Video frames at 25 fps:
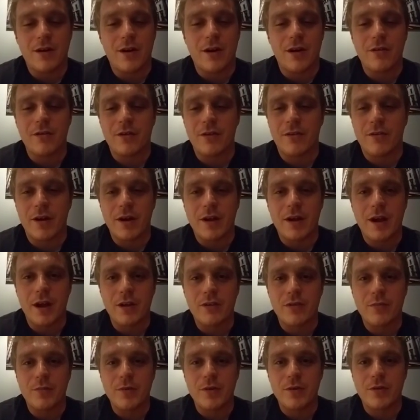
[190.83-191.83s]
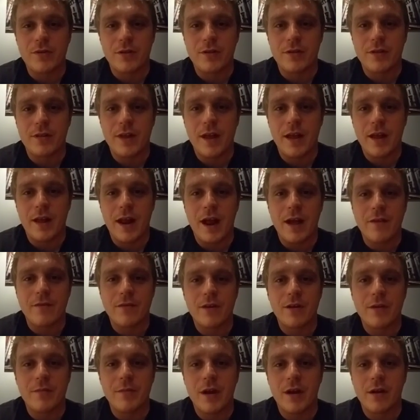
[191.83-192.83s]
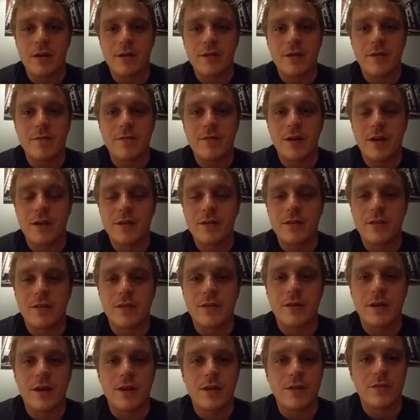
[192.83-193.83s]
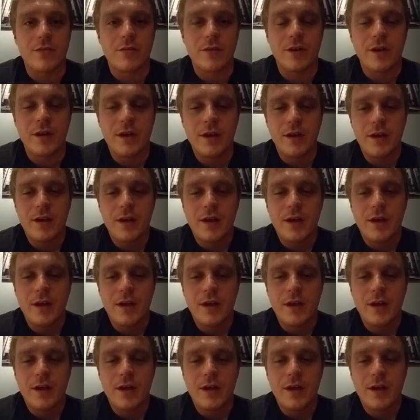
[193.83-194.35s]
all the great contributions that African Americans have done to this country,